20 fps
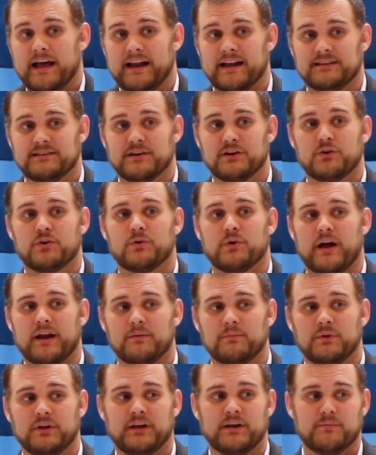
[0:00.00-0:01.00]
And it's
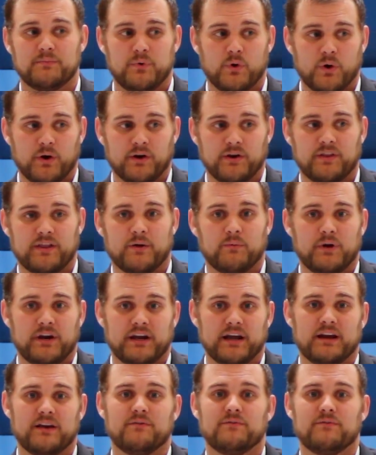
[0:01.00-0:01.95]
incredibly important that we get